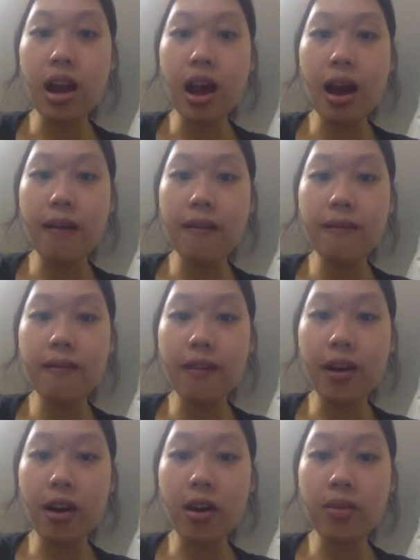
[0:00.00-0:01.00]
I'm
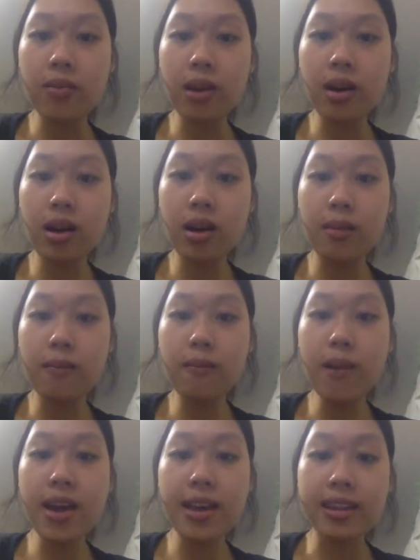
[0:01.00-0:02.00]
from a
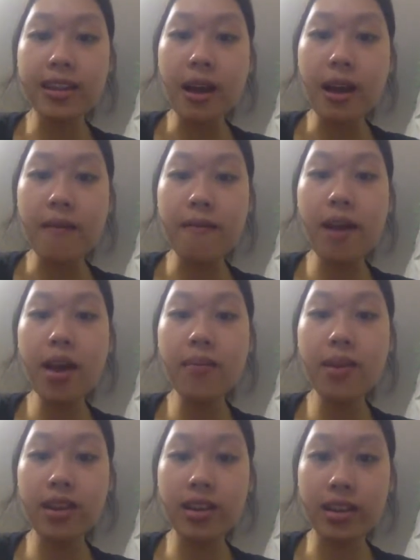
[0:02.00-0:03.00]
big
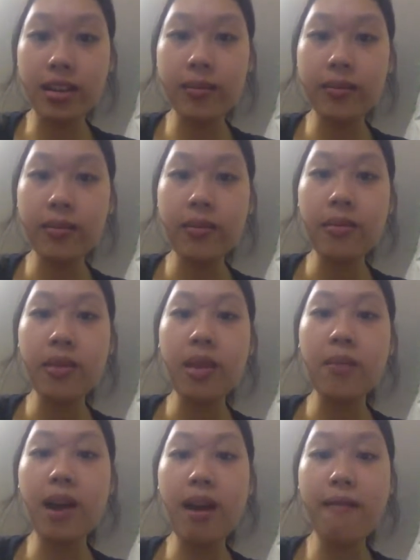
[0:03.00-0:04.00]
family.
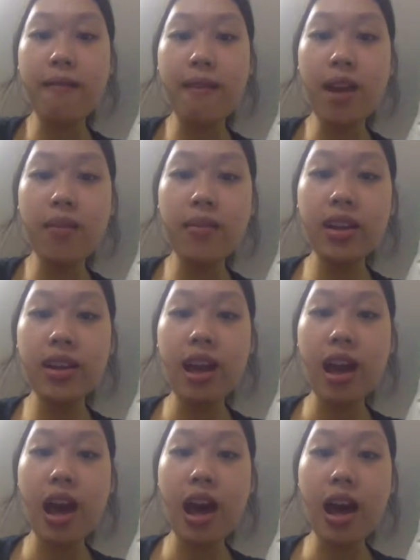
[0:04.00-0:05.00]
My family
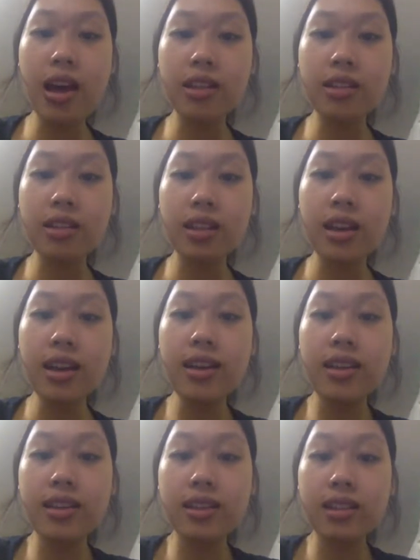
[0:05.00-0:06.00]
has
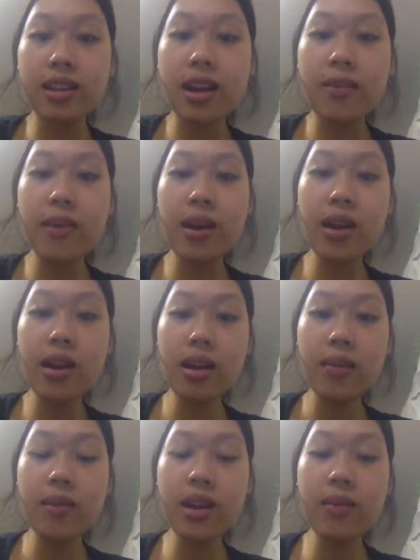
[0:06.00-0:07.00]
8
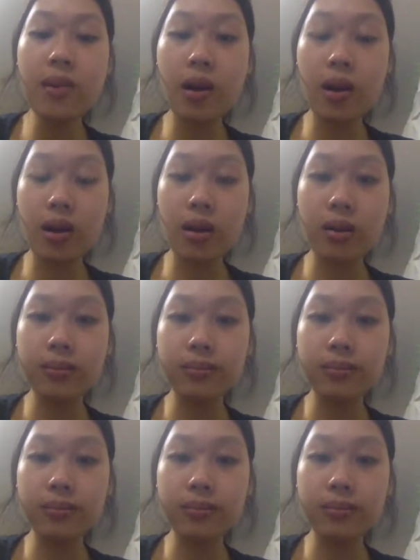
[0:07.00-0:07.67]
people.